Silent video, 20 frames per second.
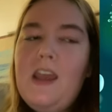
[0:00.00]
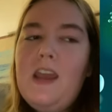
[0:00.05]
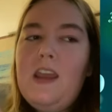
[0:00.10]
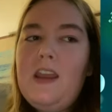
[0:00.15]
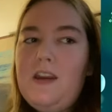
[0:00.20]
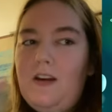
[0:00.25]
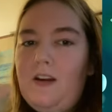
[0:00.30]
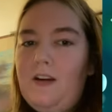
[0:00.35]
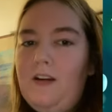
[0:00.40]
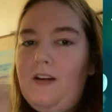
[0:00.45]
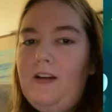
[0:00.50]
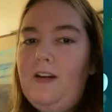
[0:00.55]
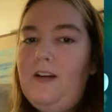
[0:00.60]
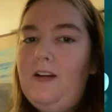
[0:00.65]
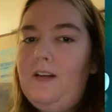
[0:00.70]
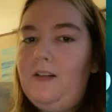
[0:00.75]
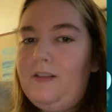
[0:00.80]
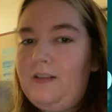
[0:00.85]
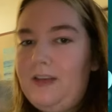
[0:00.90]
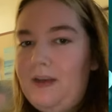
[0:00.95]

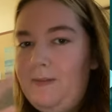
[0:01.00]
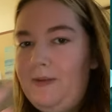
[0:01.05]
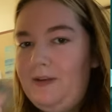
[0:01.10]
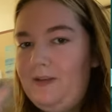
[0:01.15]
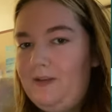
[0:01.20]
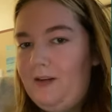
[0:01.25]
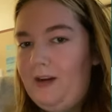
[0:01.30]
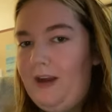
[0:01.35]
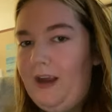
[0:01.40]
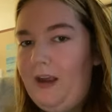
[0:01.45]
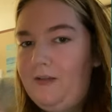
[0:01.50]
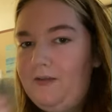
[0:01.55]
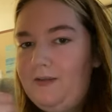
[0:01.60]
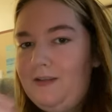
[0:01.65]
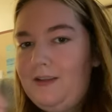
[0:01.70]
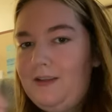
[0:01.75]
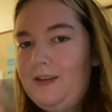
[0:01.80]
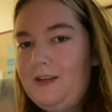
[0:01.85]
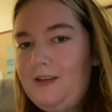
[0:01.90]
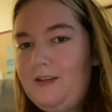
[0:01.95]
you're keeping your
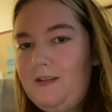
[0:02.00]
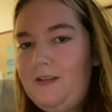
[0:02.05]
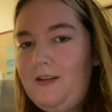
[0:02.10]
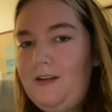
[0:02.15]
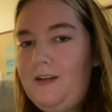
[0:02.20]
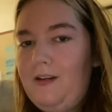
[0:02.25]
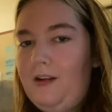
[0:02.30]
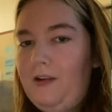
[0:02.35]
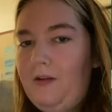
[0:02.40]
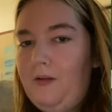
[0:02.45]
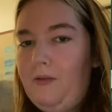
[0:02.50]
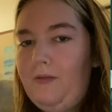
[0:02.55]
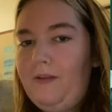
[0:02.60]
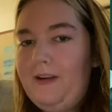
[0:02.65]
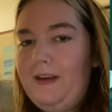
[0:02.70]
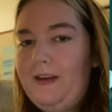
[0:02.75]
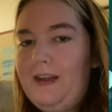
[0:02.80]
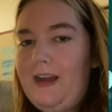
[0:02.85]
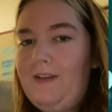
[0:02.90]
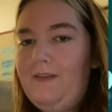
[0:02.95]
health,
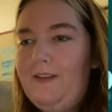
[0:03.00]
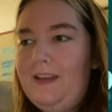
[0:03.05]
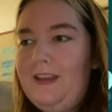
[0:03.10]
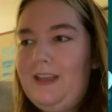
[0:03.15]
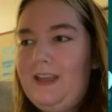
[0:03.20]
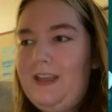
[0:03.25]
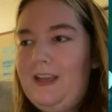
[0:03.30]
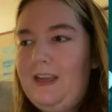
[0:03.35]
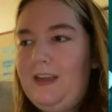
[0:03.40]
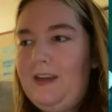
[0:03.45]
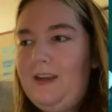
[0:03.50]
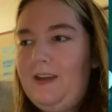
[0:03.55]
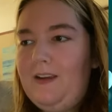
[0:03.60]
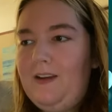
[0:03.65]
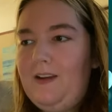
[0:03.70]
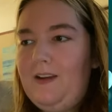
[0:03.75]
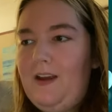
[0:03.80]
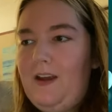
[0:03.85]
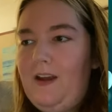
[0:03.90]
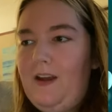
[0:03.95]
and everything.
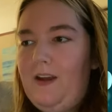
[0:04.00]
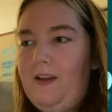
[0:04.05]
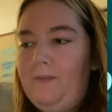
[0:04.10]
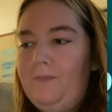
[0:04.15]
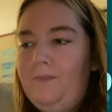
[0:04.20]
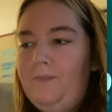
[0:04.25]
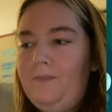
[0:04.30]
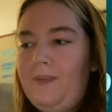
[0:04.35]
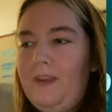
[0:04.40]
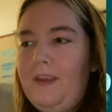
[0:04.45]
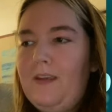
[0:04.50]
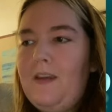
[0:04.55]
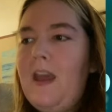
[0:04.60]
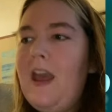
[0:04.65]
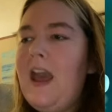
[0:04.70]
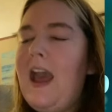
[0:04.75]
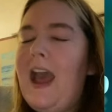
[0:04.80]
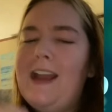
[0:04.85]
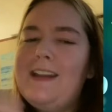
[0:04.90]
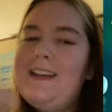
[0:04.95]

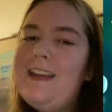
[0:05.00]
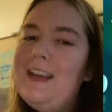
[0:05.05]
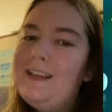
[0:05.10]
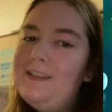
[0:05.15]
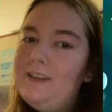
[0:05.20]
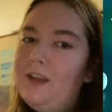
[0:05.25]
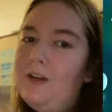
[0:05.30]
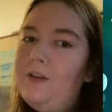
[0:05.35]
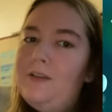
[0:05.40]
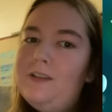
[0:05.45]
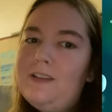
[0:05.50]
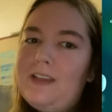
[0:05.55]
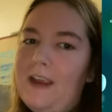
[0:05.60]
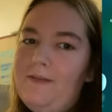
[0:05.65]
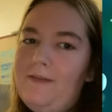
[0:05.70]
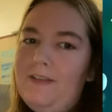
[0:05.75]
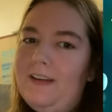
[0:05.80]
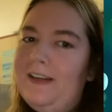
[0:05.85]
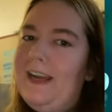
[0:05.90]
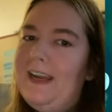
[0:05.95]
I take those
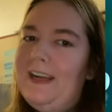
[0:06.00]
every day